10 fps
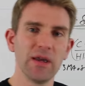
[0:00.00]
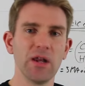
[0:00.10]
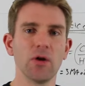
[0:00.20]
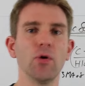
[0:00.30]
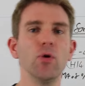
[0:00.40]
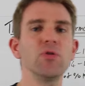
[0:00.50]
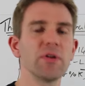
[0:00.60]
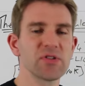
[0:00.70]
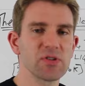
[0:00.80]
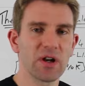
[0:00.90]
you know, who the
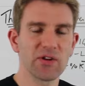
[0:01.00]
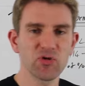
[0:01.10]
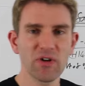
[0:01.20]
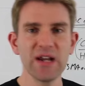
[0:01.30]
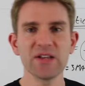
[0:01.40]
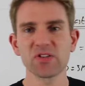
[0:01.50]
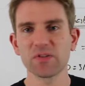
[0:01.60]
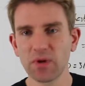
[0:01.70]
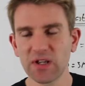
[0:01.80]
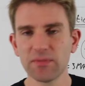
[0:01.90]
other side of the trade is,
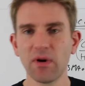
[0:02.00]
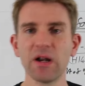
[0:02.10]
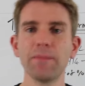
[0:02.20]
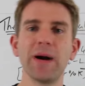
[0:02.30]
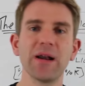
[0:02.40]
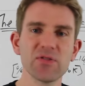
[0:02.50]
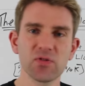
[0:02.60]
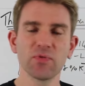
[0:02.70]
supply demand imbalance,